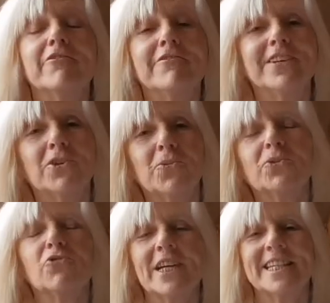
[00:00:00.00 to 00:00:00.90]
now Phil
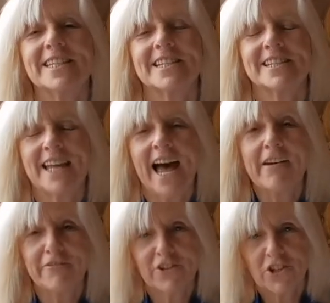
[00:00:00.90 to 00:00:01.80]
will read us
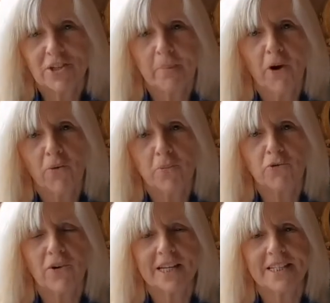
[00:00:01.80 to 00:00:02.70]
our first
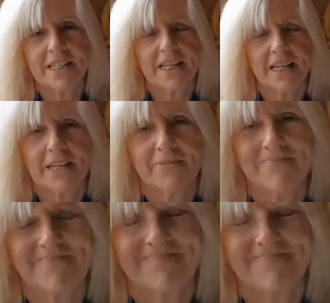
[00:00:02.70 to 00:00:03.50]
Bible reading.